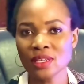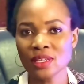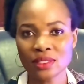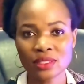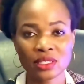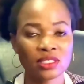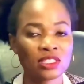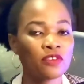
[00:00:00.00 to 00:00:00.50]

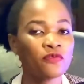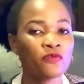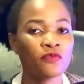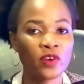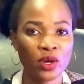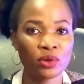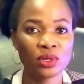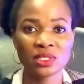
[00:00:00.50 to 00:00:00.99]
this is a
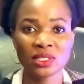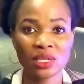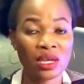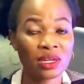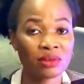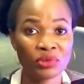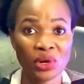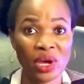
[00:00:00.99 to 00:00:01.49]
very
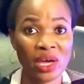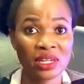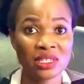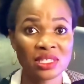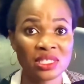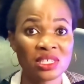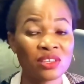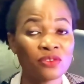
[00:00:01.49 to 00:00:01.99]
sad
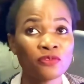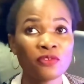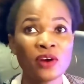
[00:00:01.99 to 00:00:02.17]
reality. In